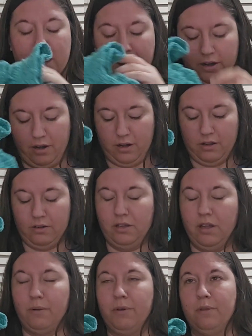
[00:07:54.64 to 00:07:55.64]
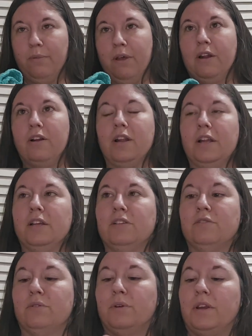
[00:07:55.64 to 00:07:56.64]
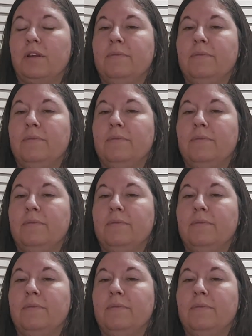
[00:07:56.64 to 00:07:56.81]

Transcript: pattern, I'll talk about the pattern I guess real quick.